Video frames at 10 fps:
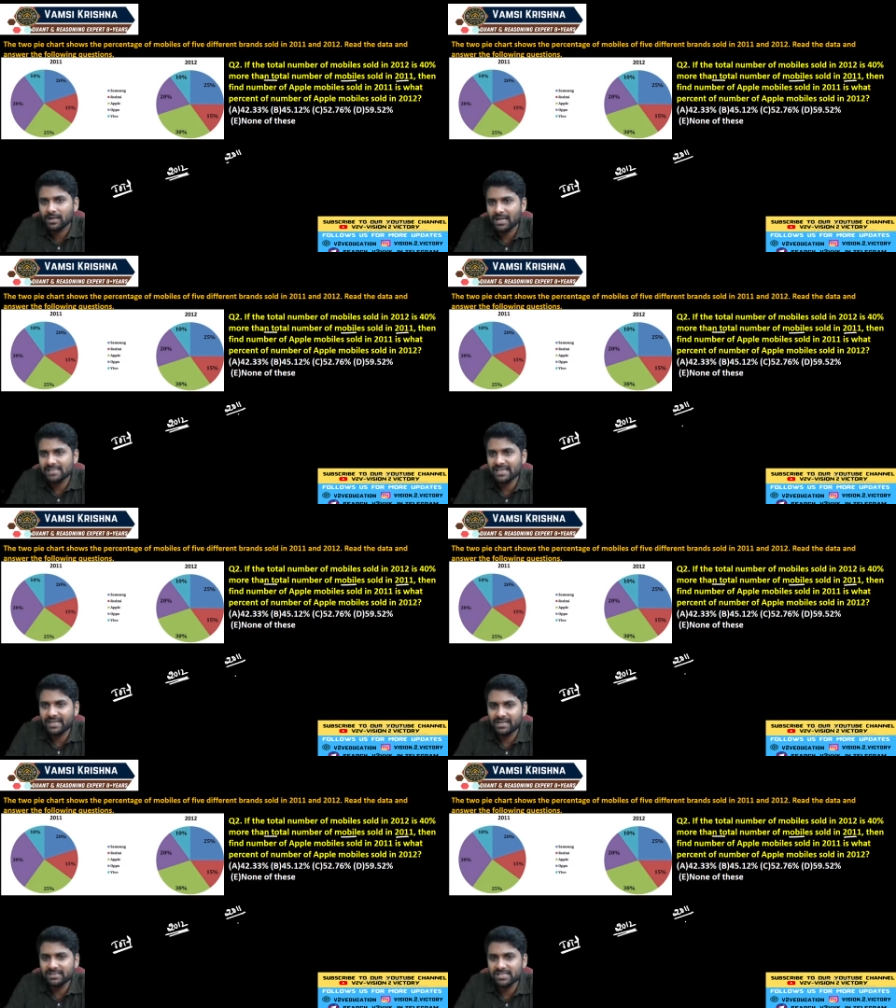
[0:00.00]
Guys,
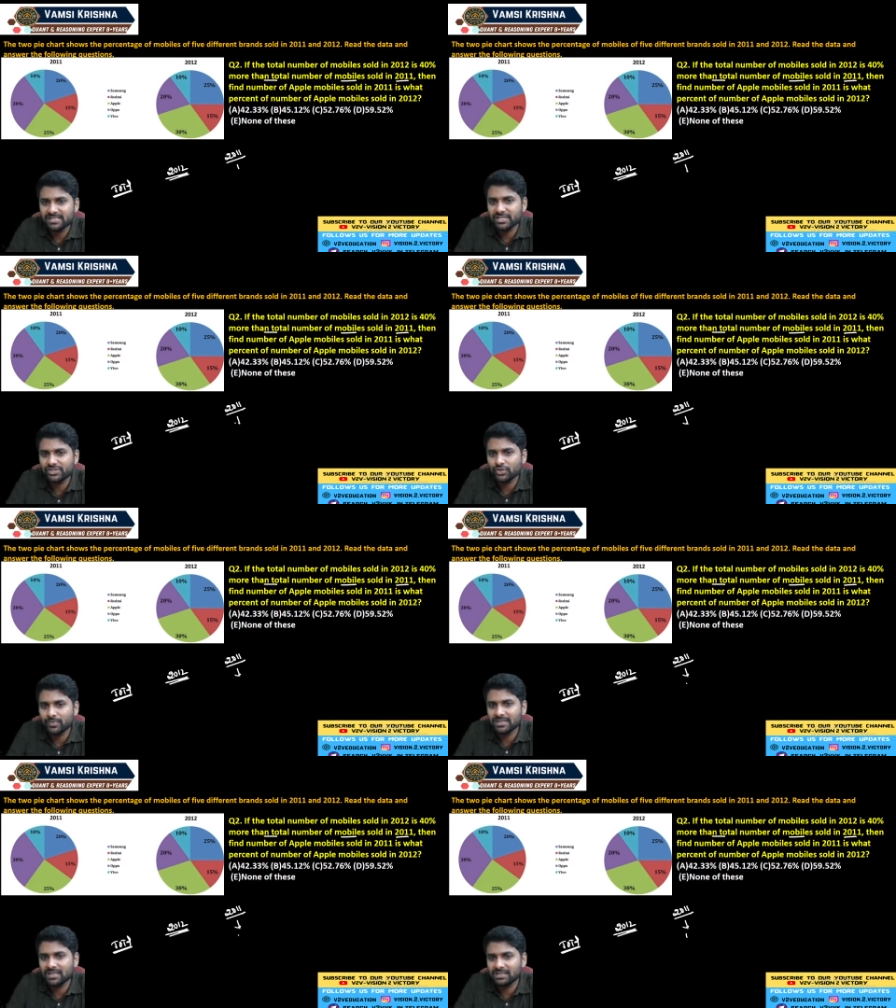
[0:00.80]
again, just
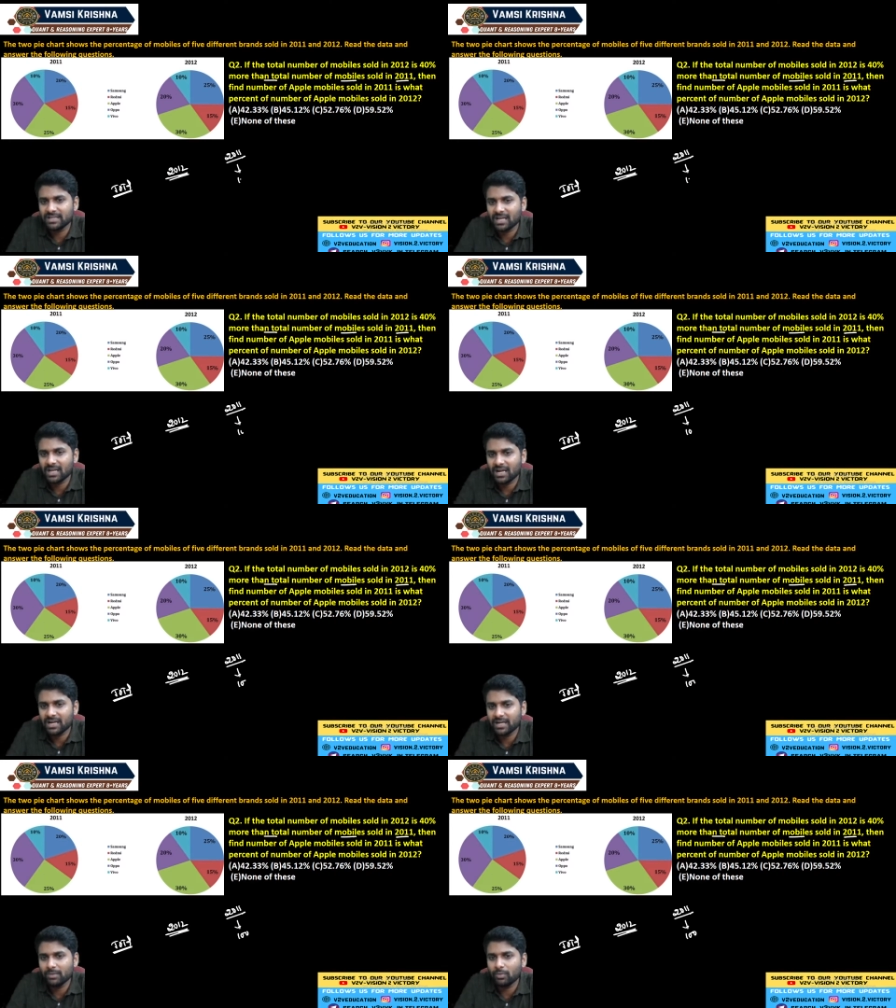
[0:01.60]
assuming that there are
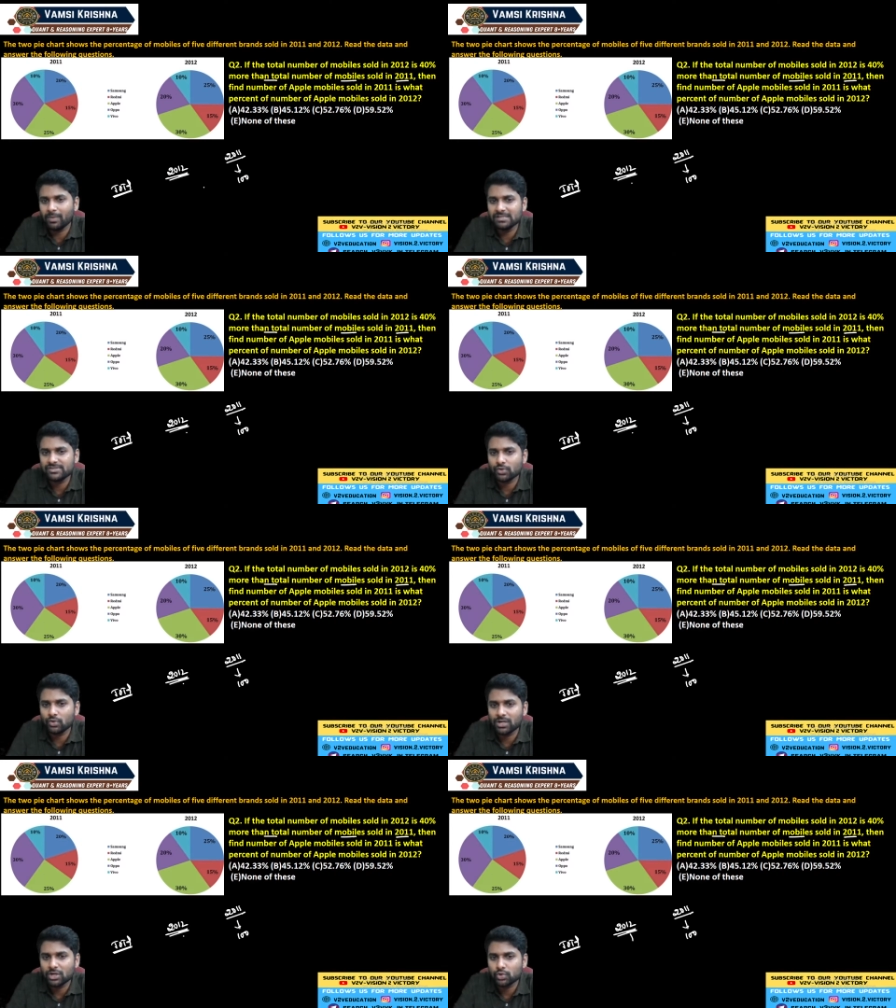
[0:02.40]
100 mobiles
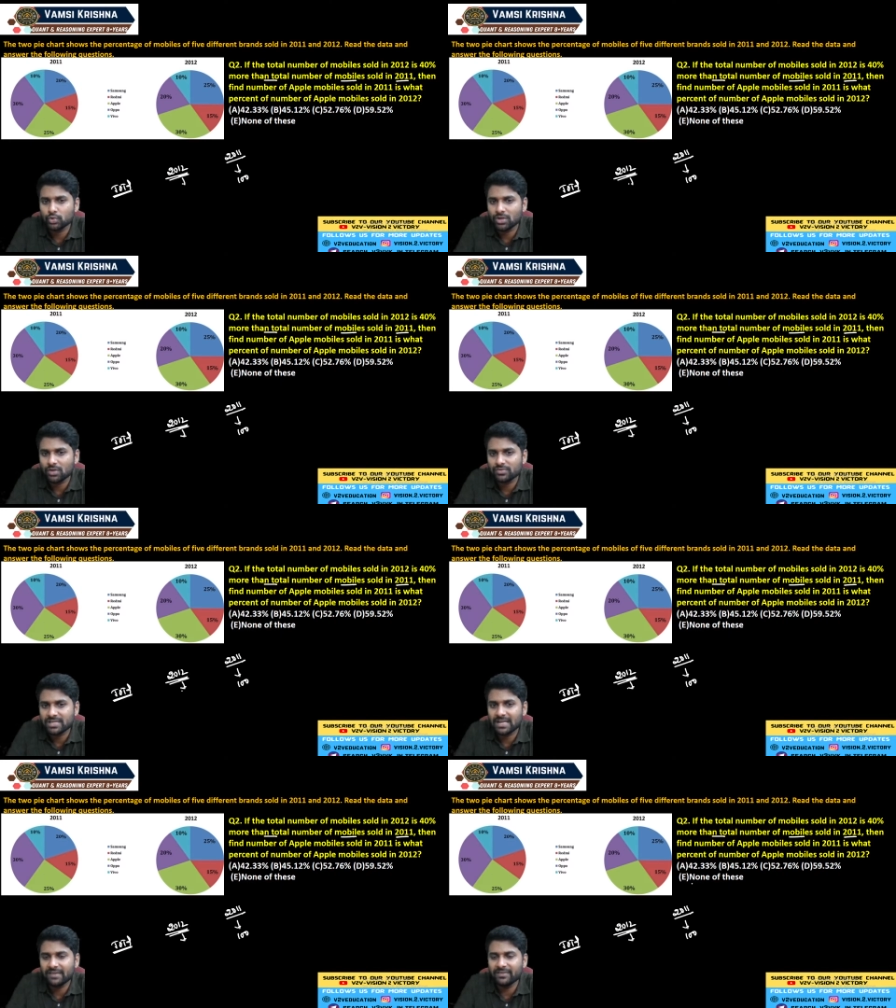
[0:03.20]
sold on
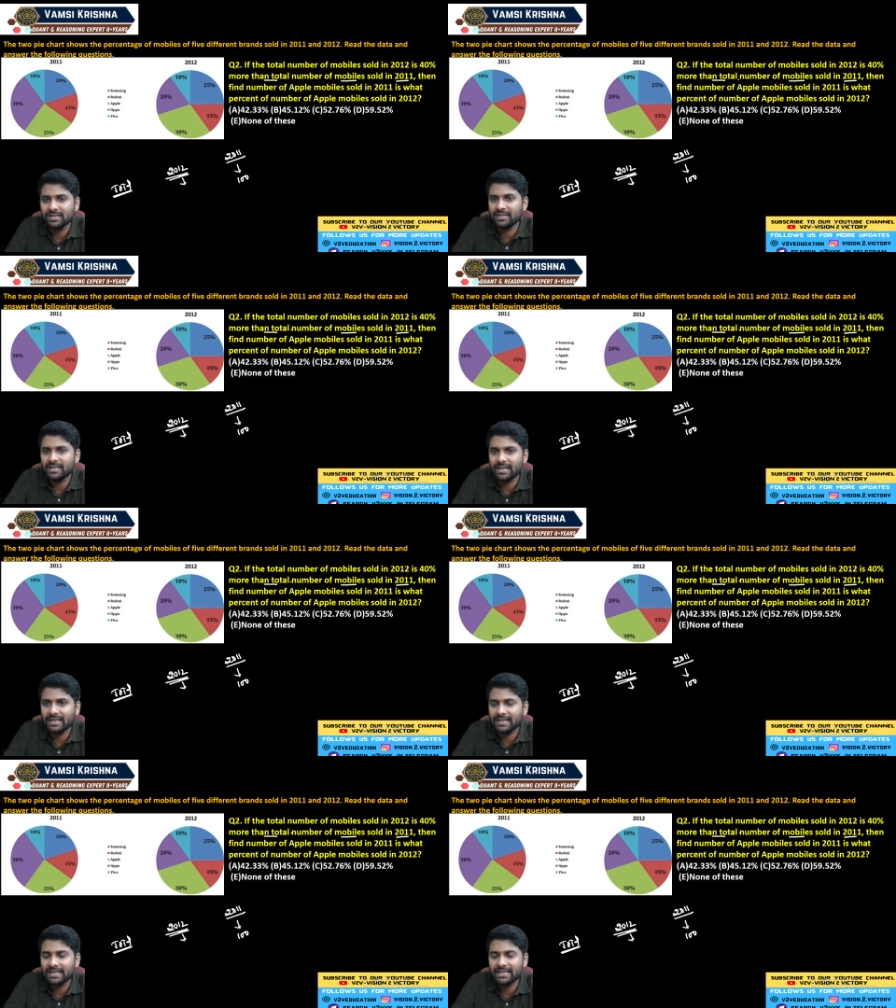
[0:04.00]
2011,
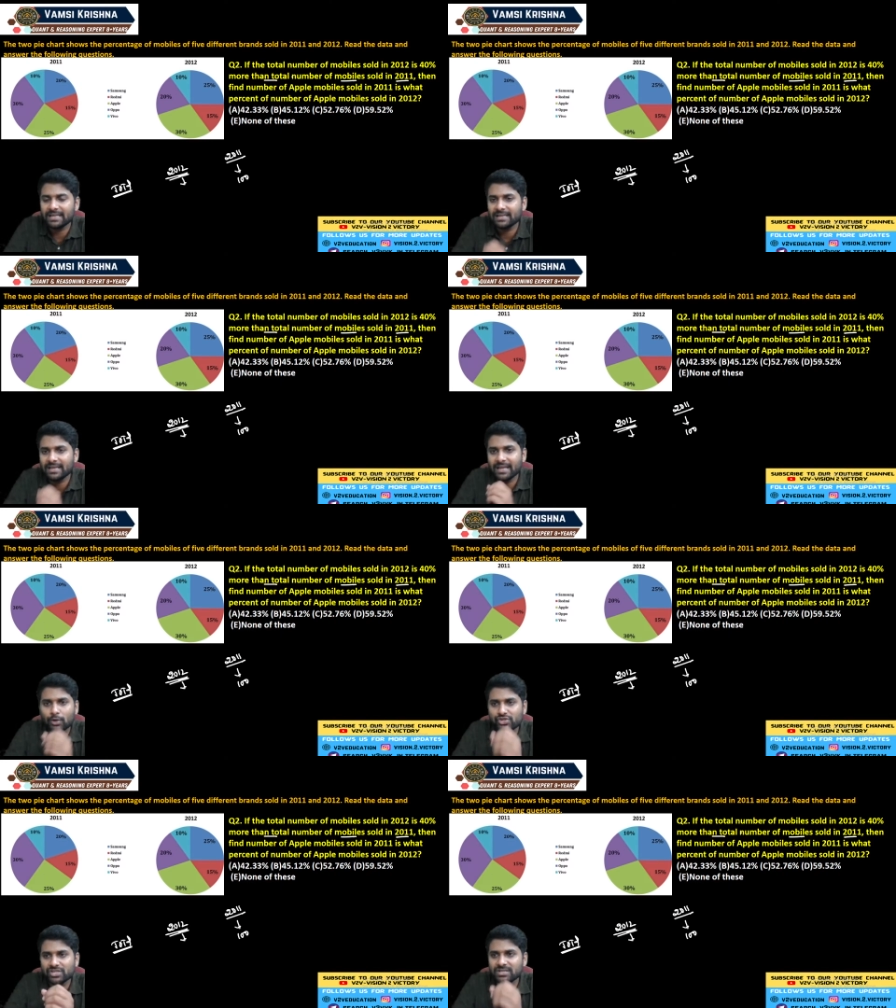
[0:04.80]
in a
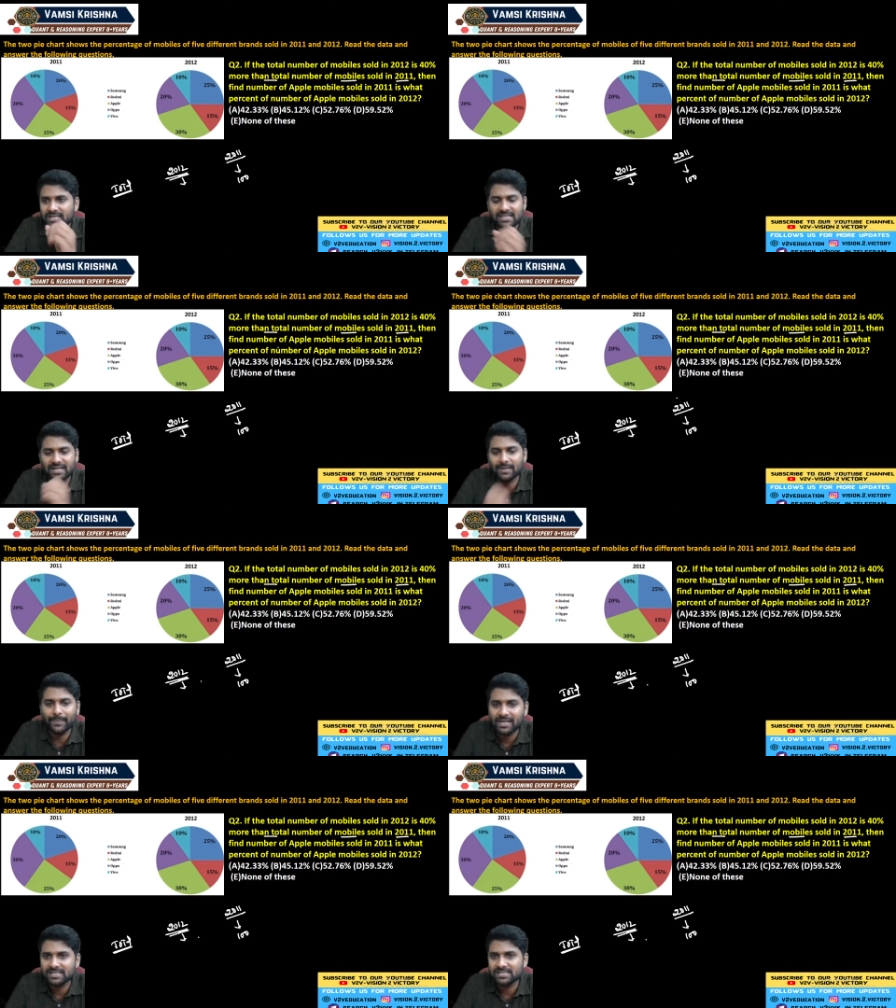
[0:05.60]
question, there is a
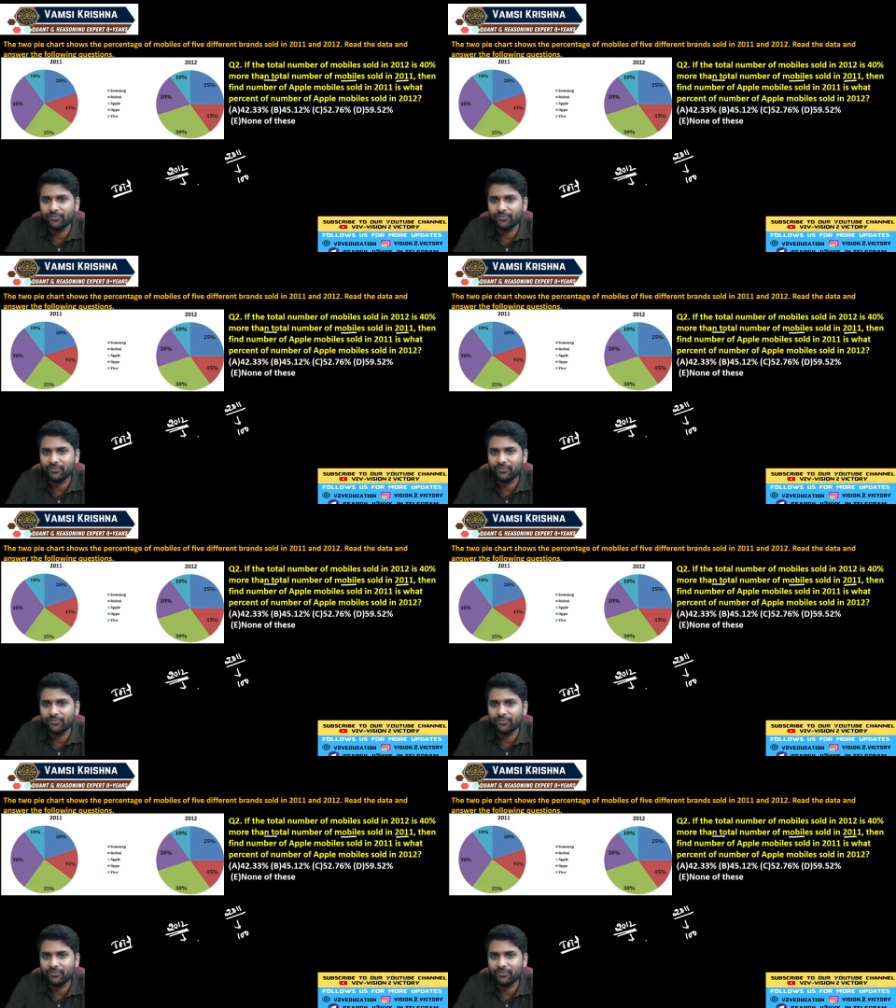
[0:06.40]
comparison.